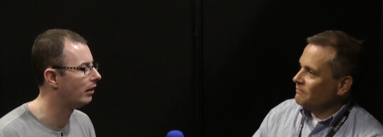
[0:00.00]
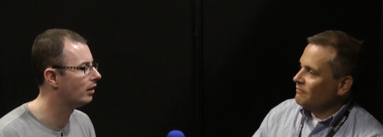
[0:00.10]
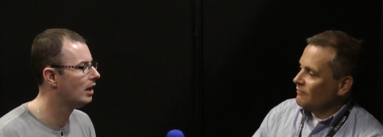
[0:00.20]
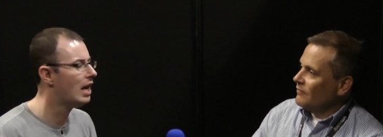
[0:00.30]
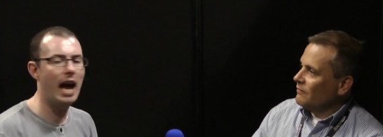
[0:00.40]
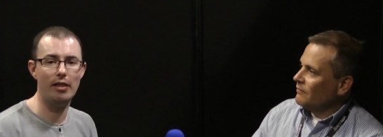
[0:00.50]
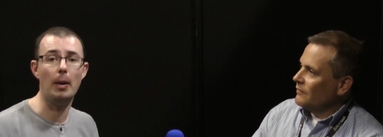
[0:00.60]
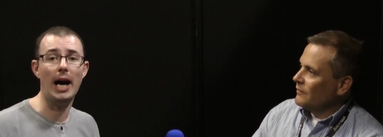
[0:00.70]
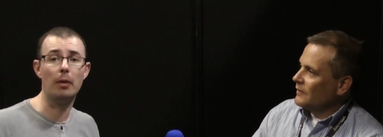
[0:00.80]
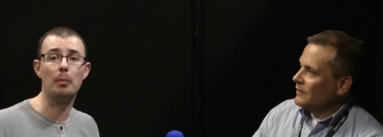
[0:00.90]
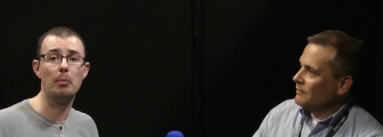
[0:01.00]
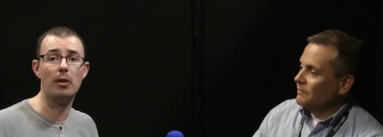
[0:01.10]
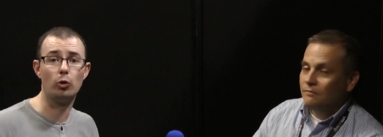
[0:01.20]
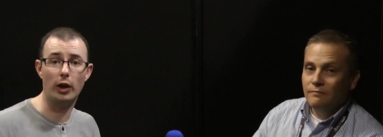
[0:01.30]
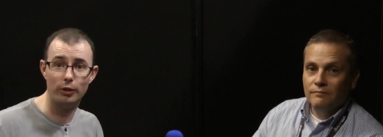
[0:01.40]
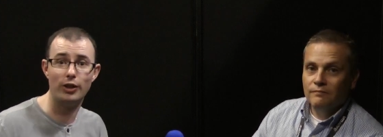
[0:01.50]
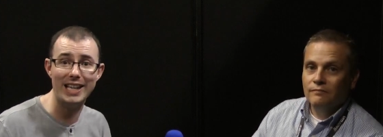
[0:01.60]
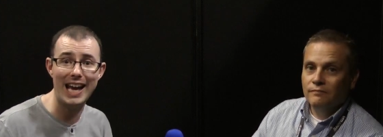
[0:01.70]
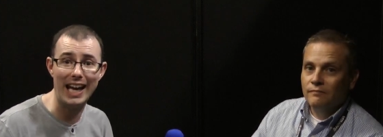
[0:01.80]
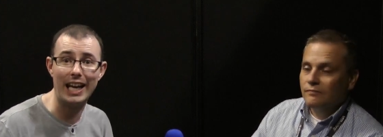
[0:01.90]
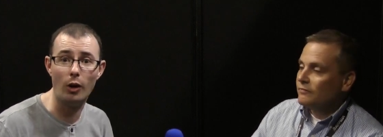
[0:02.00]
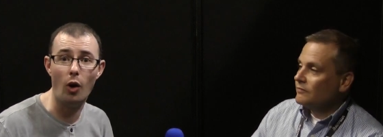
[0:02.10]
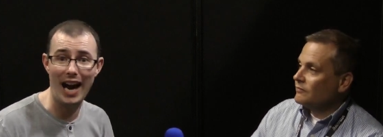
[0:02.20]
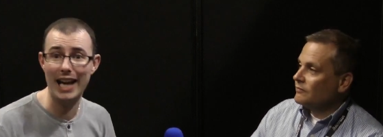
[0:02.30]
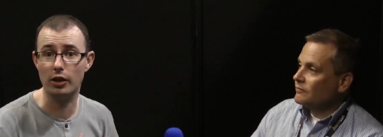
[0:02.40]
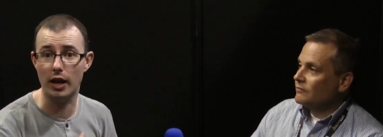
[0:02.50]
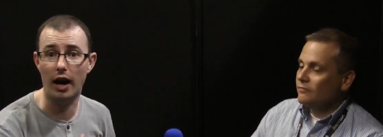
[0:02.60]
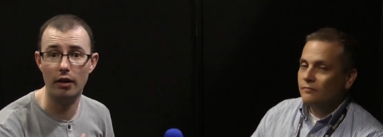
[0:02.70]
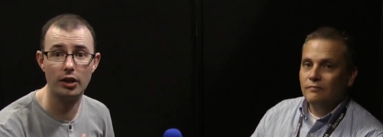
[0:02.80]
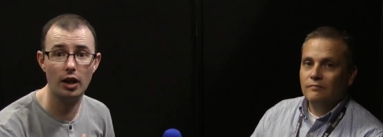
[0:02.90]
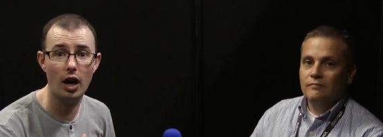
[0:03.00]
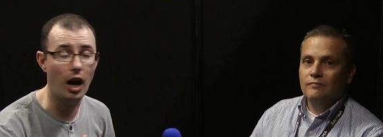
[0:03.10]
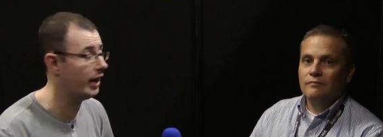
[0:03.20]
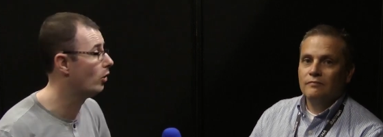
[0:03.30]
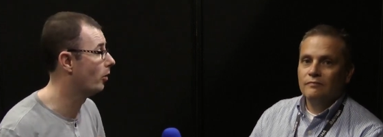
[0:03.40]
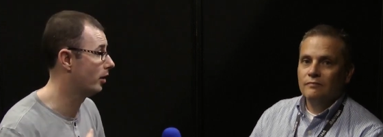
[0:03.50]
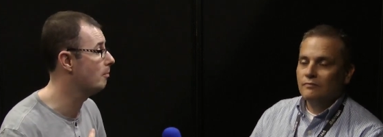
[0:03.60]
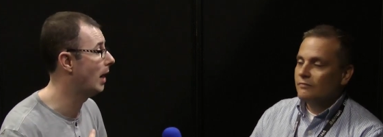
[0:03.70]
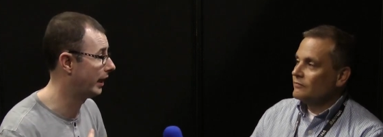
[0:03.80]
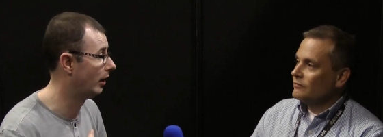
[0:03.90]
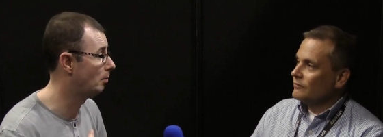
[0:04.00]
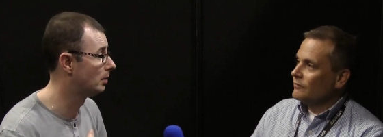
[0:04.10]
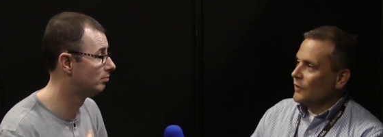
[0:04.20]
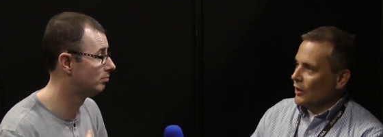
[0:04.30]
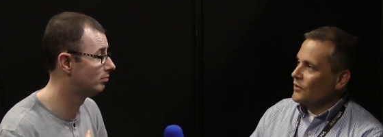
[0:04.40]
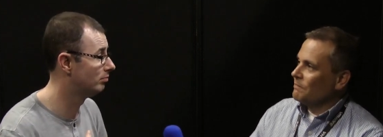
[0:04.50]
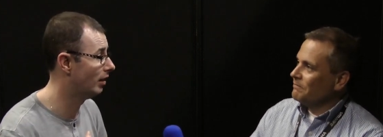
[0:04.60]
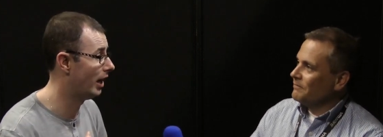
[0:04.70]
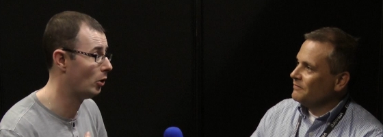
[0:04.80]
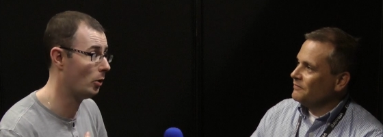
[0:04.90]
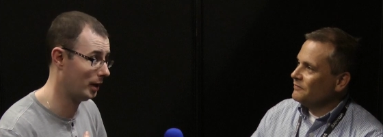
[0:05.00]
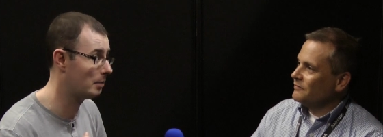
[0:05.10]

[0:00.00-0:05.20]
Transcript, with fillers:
Speaker 1: it? And the backup administrator today can go hand in heart. I know what I'm backing up. Yes. I know what